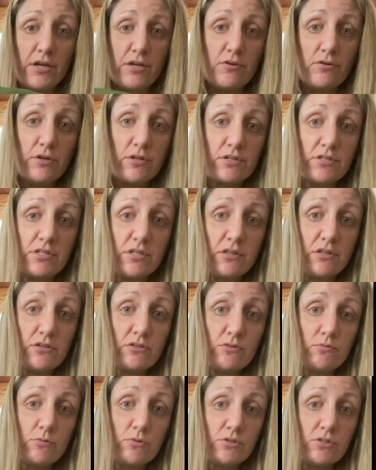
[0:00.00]
You can see
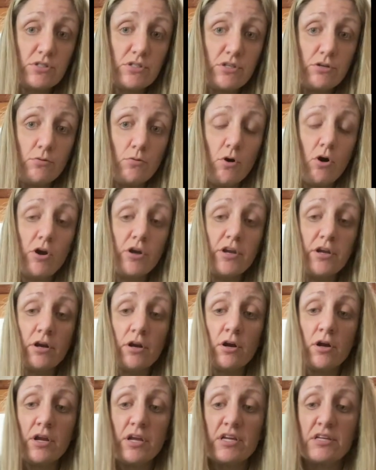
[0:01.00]
this one's still on
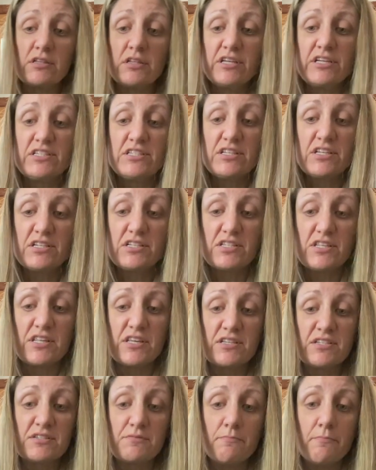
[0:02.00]
here. At least it's
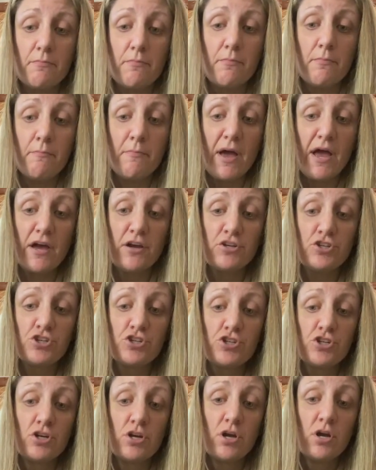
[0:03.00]
this
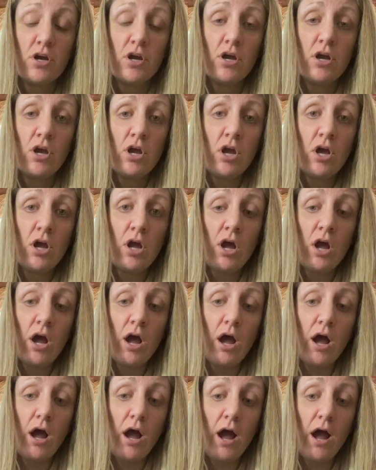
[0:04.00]
mesh.
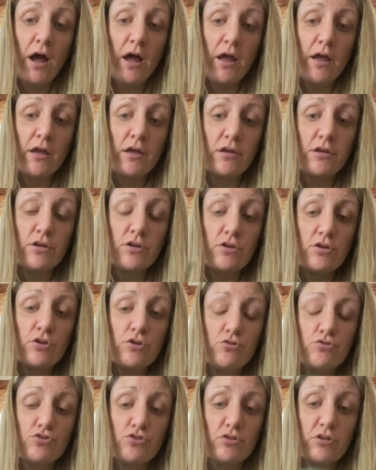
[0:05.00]
I
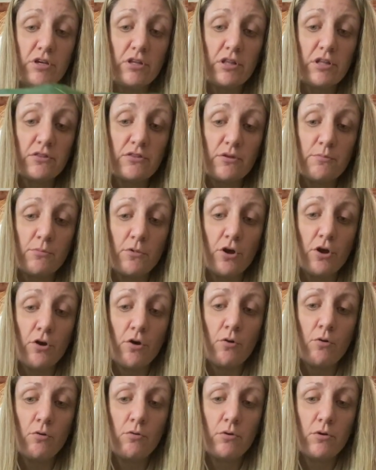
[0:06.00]
usually let them
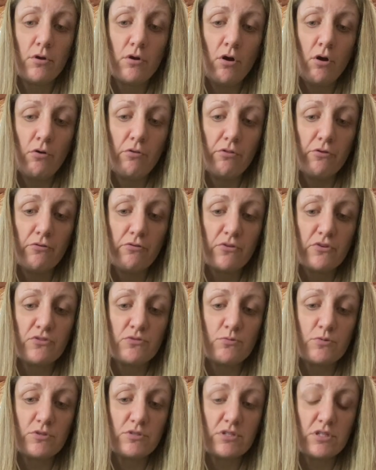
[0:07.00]
go, although
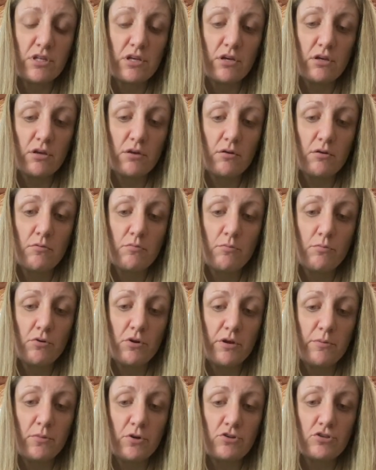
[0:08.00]
this one's like
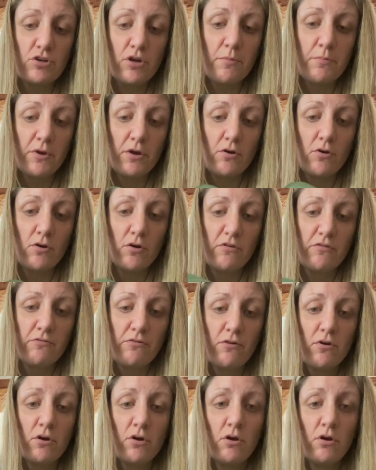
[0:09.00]
pretty much coming off.